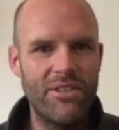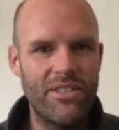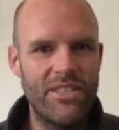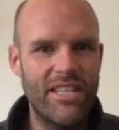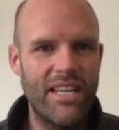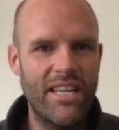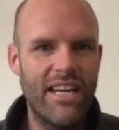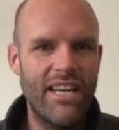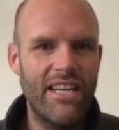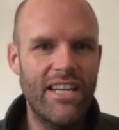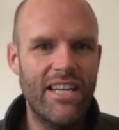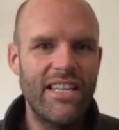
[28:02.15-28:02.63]

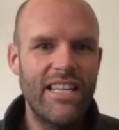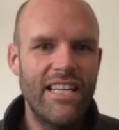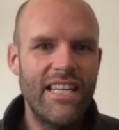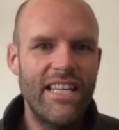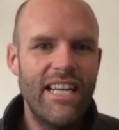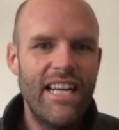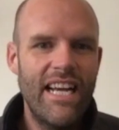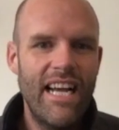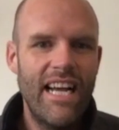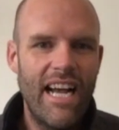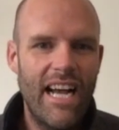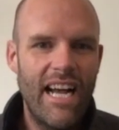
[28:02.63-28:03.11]
So,
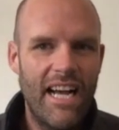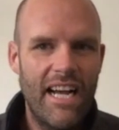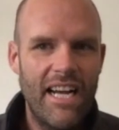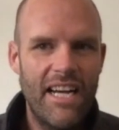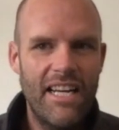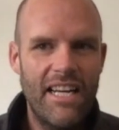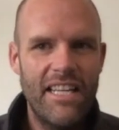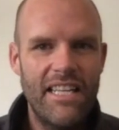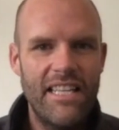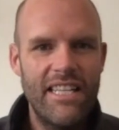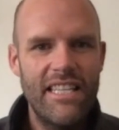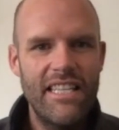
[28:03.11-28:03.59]

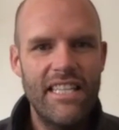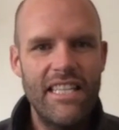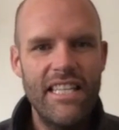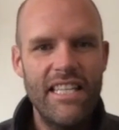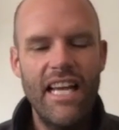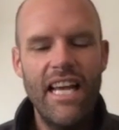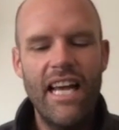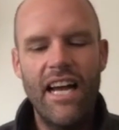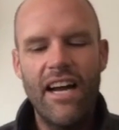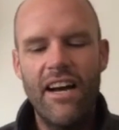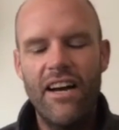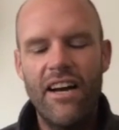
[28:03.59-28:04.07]

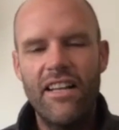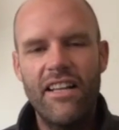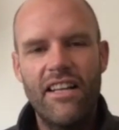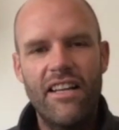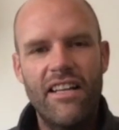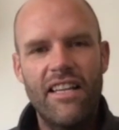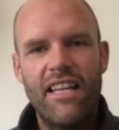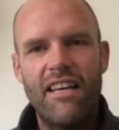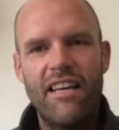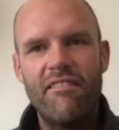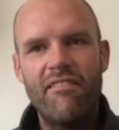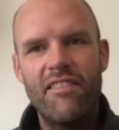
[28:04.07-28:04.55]
I
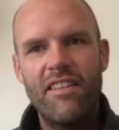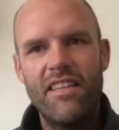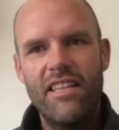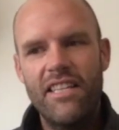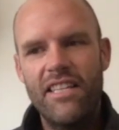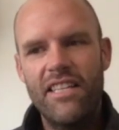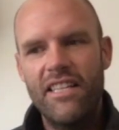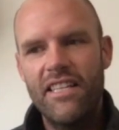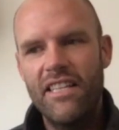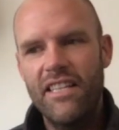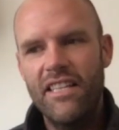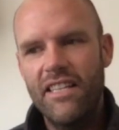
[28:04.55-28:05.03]
love that
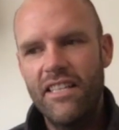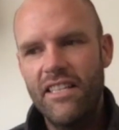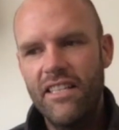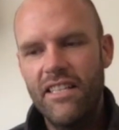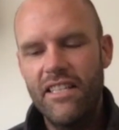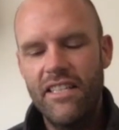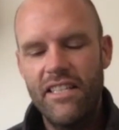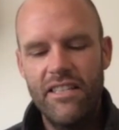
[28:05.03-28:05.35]
you